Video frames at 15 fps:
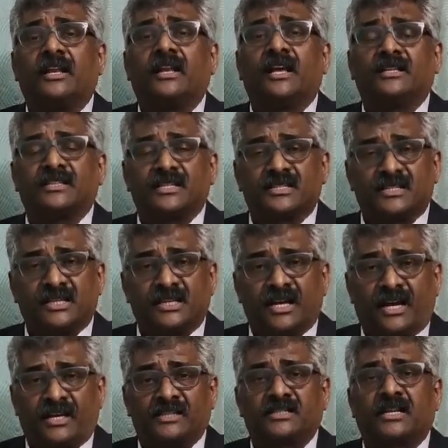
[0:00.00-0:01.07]
in HSC,
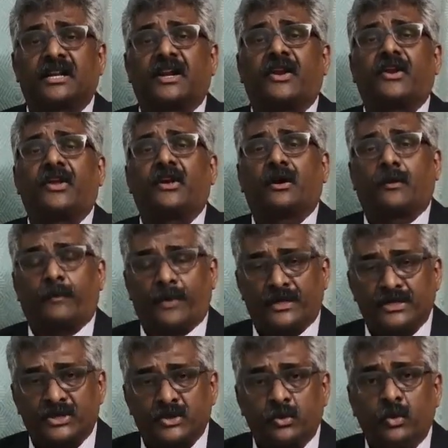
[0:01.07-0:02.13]
higher secondary or
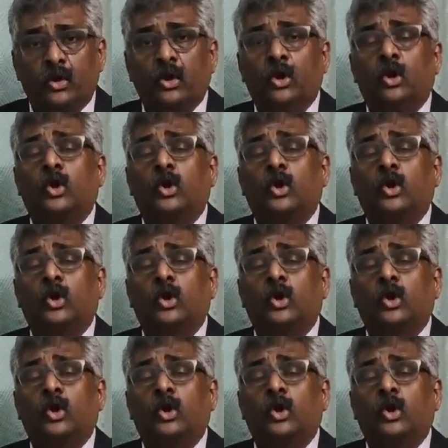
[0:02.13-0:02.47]
plus 2,